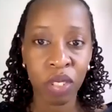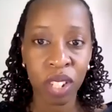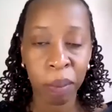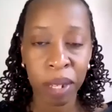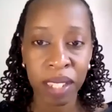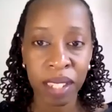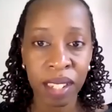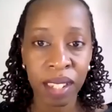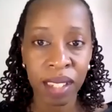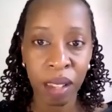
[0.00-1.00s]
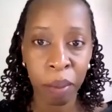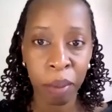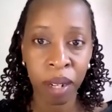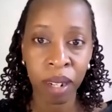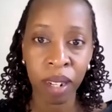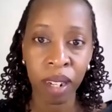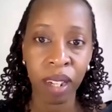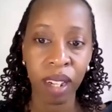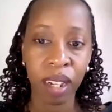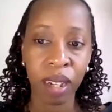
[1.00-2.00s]
take place in December
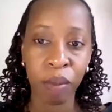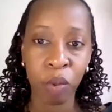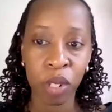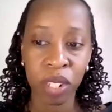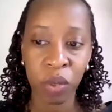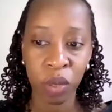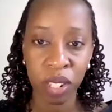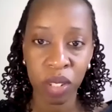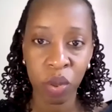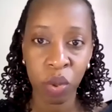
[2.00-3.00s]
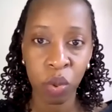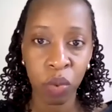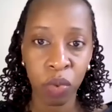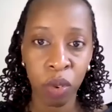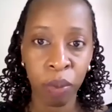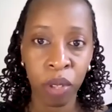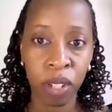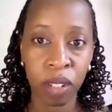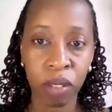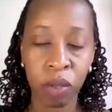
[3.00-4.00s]
2022 from
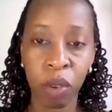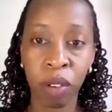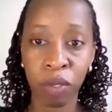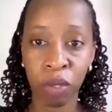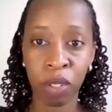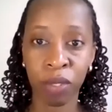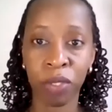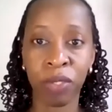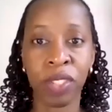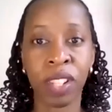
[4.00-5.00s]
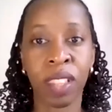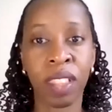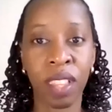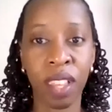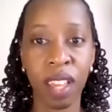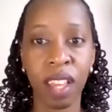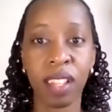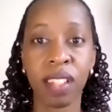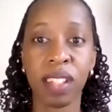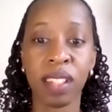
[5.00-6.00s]
the 12th to the 15th,
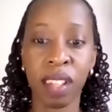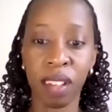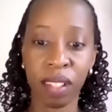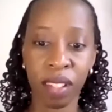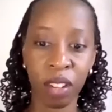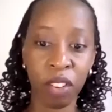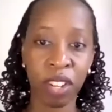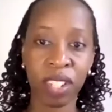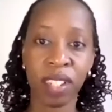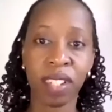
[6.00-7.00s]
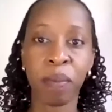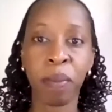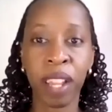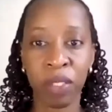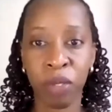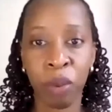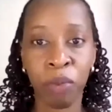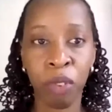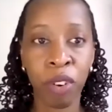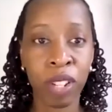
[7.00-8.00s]
is a great platform
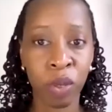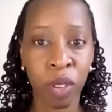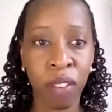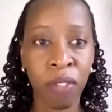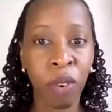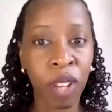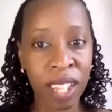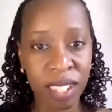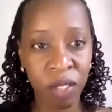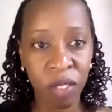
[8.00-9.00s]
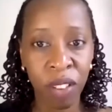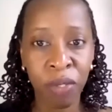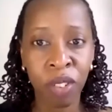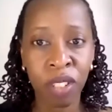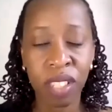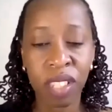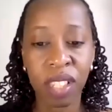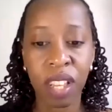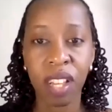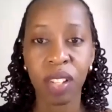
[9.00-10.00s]
for us to have collective efforts,
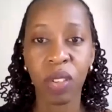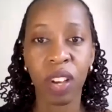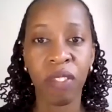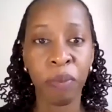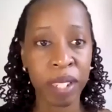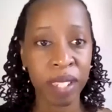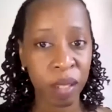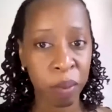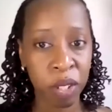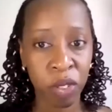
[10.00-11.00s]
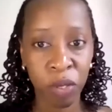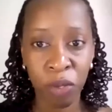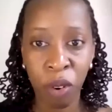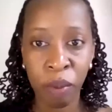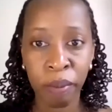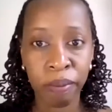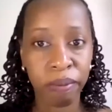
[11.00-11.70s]
to have participation from